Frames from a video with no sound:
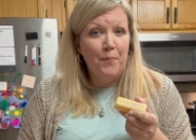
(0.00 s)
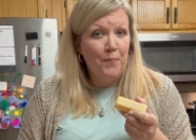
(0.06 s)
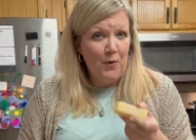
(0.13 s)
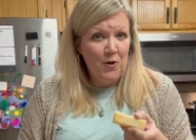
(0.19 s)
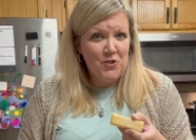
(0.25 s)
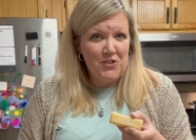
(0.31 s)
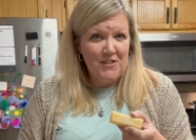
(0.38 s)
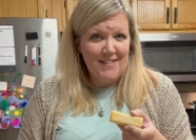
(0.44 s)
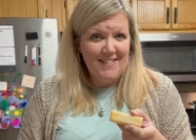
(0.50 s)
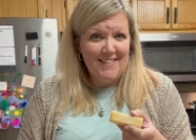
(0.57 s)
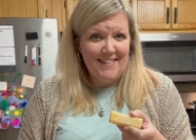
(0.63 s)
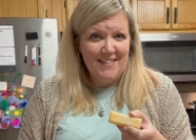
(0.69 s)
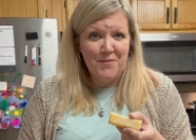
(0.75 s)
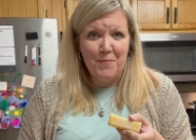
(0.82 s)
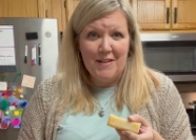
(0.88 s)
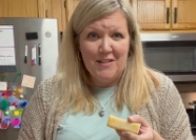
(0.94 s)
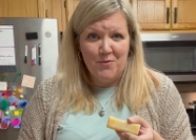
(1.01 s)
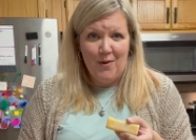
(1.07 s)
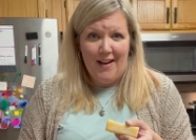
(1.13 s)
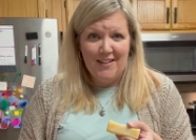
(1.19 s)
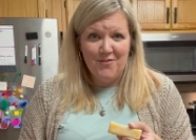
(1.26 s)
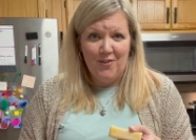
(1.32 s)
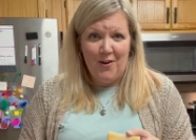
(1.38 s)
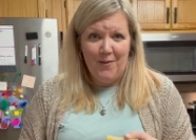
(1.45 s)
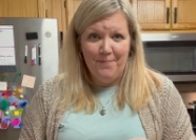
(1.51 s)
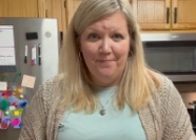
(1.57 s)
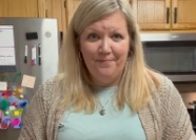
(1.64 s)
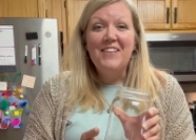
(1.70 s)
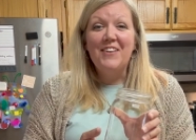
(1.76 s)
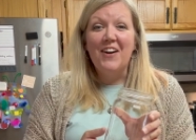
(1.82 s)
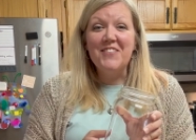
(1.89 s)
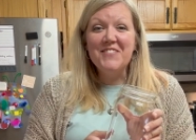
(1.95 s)
purchased this beeswax from.
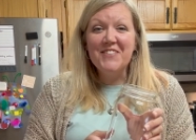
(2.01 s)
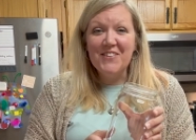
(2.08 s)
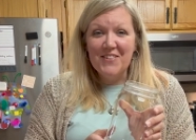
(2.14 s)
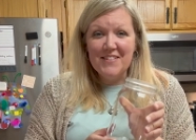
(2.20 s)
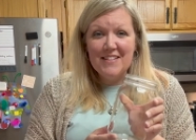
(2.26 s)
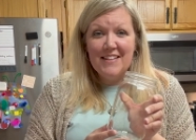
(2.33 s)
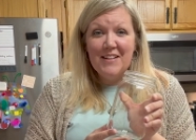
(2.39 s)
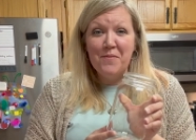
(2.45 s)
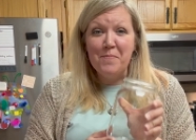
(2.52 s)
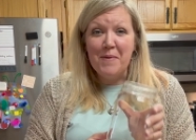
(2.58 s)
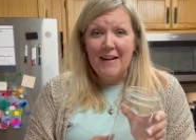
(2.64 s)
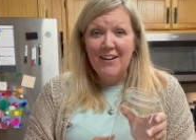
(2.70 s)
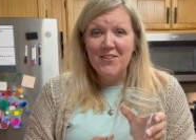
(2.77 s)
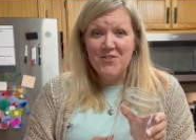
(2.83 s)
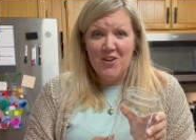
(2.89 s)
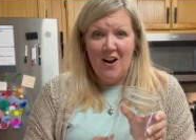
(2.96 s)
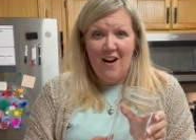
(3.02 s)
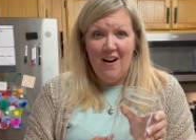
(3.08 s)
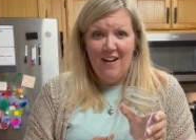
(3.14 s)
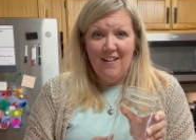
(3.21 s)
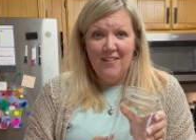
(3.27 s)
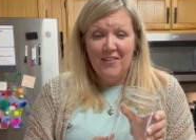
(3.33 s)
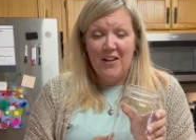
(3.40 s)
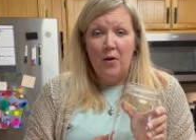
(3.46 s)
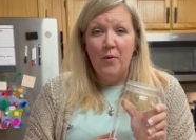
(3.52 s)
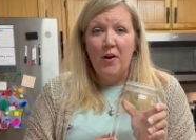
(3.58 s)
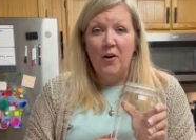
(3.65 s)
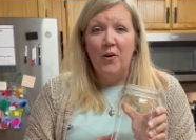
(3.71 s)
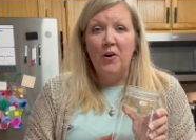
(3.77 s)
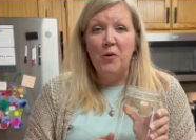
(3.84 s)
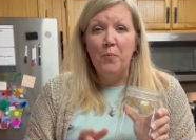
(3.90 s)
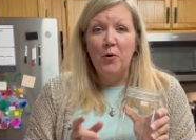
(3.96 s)
You're also going to need a bigger jar that we are
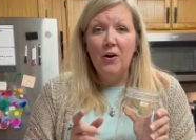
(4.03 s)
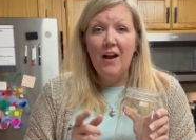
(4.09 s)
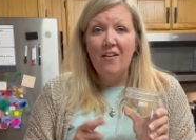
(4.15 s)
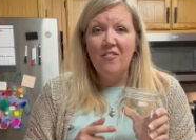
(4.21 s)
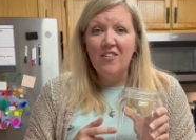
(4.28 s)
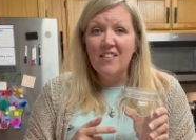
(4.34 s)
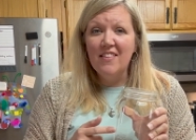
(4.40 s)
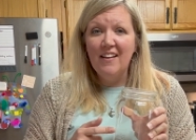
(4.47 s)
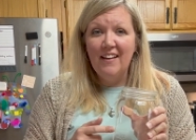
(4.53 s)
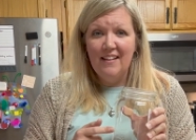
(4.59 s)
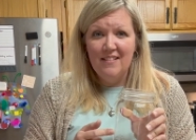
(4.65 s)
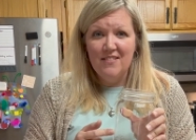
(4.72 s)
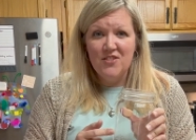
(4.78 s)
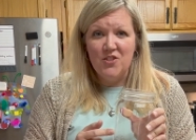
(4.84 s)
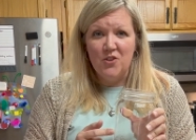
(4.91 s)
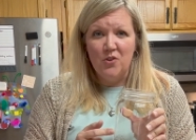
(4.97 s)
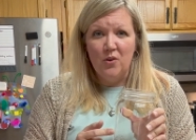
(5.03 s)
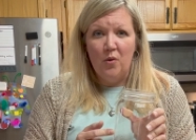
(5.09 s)
going to put everything into,